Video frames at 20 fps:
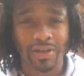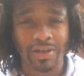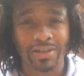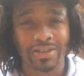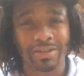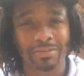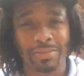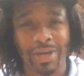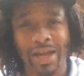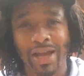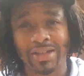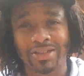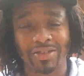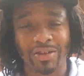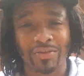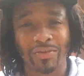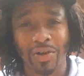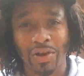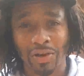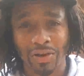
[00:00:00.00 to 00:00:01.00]
He's the
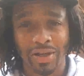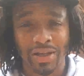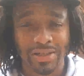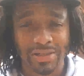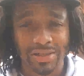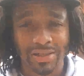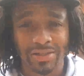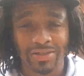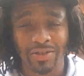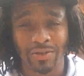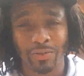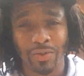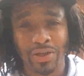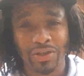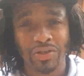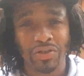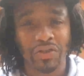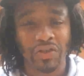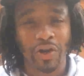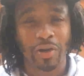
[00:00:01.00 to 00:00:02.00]
master of all that shit. So
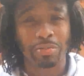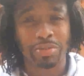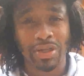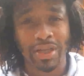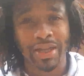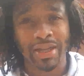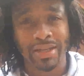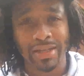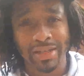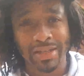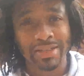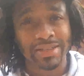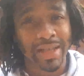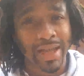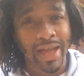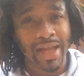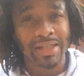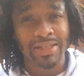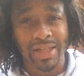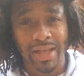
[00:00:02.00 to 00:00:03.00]
once you start playing his
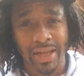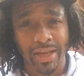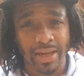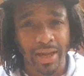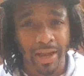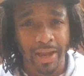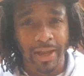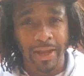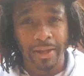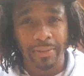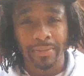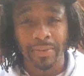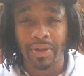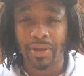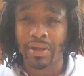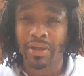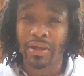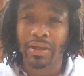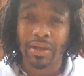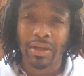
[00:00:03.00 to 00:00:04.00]
hijack game,
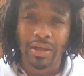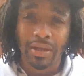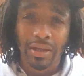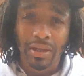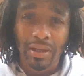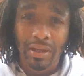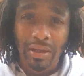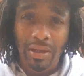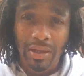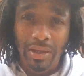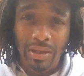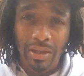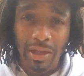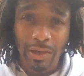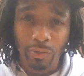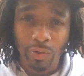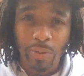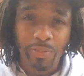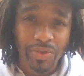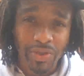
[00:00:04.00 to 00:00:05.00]

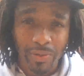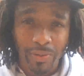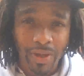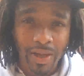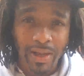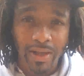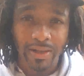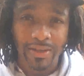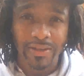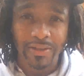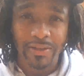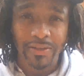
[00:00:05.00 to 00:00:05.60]
he whoops your ass.